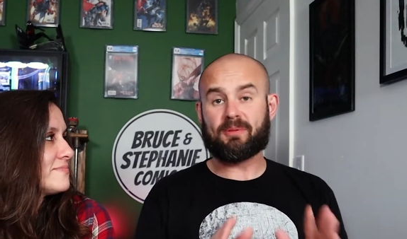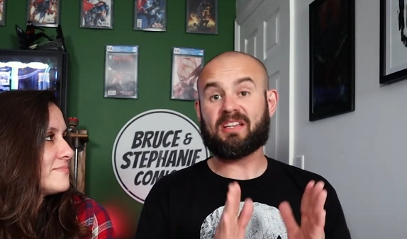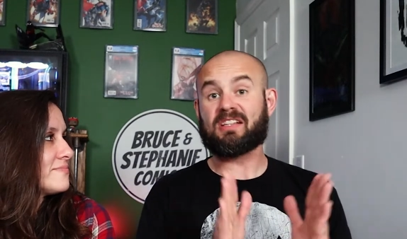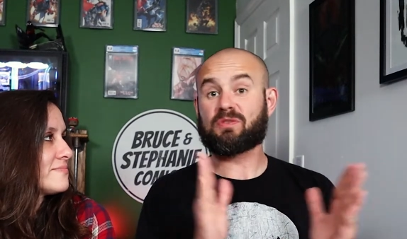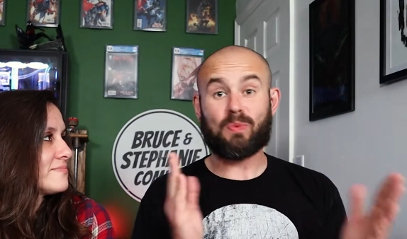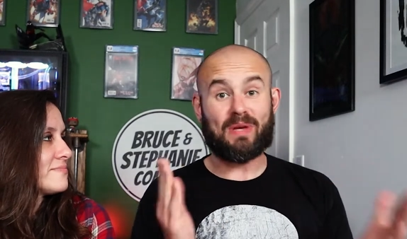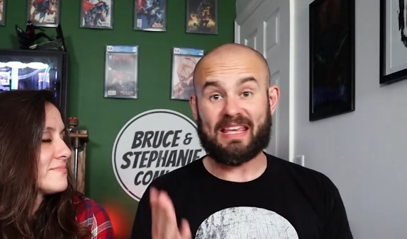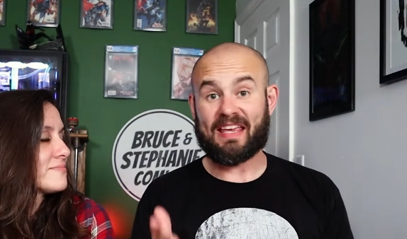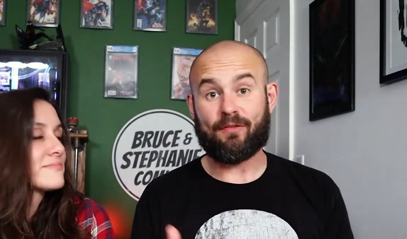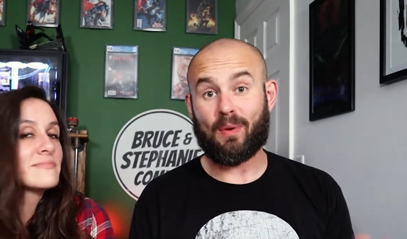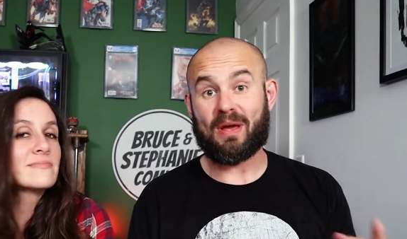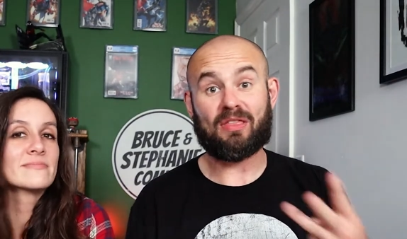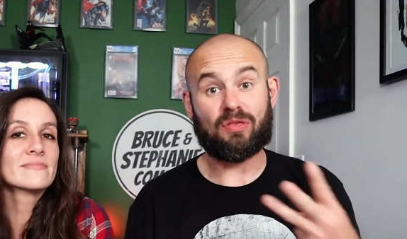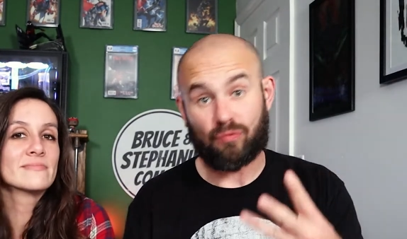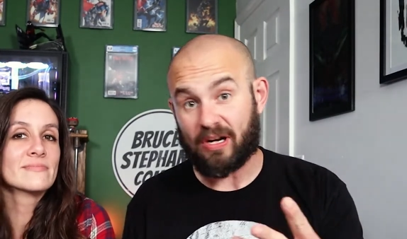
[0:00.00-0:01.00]
Speaker 1: because we give
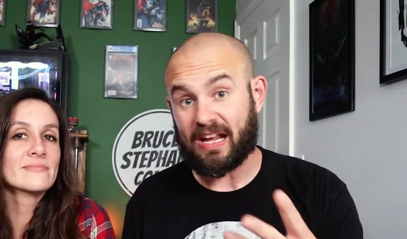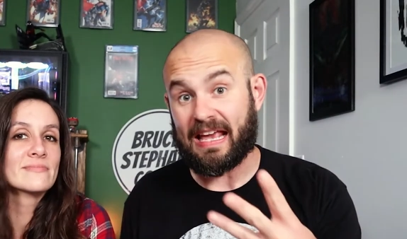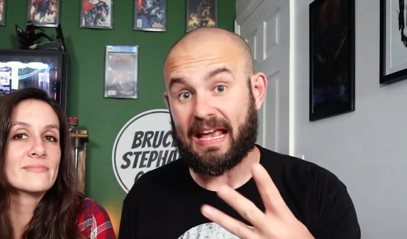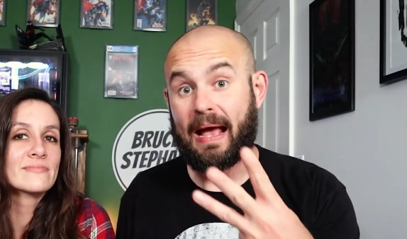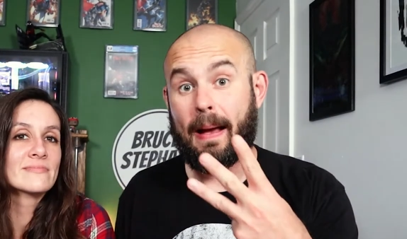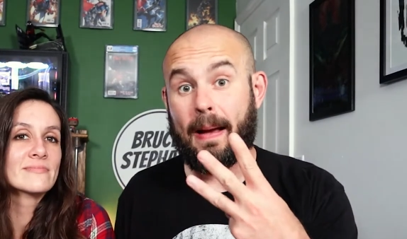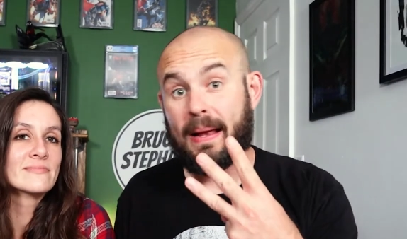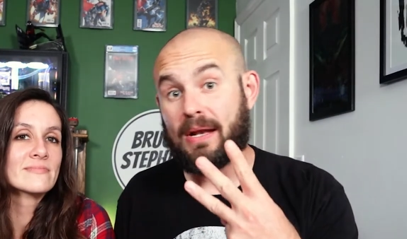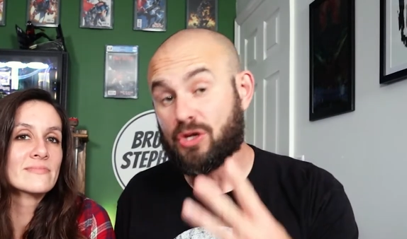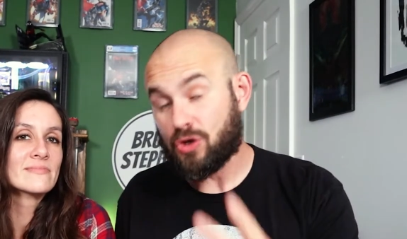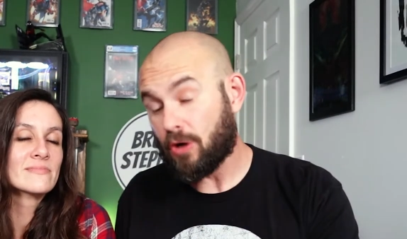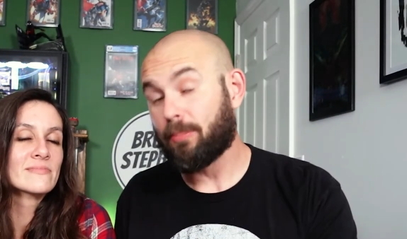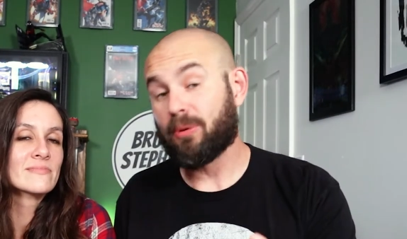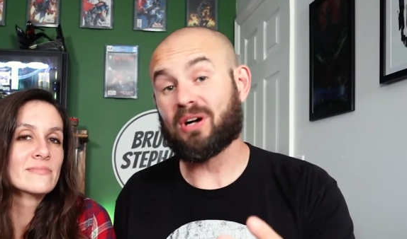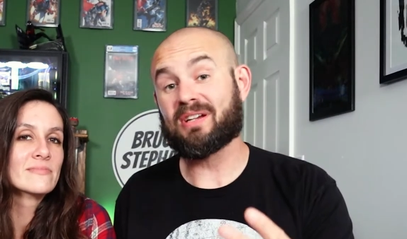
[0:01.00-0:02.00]
away three
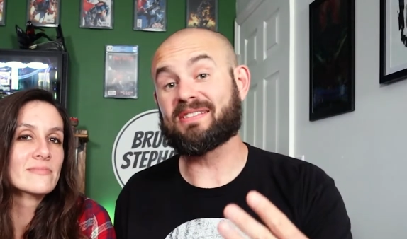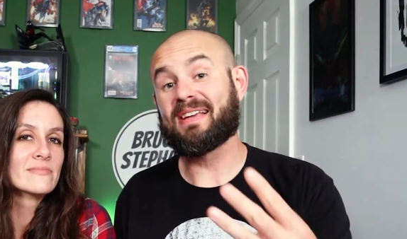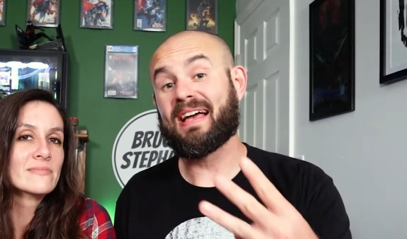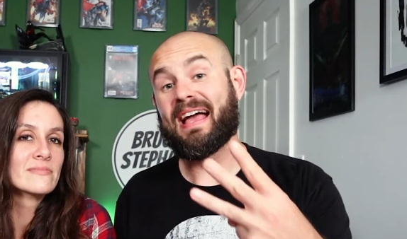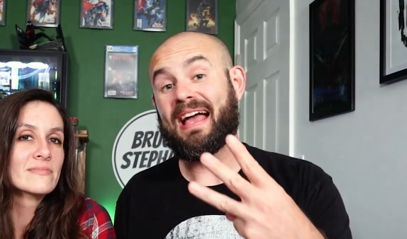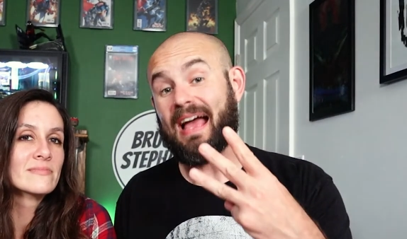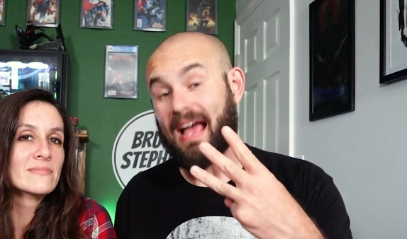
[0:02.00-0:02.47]
new books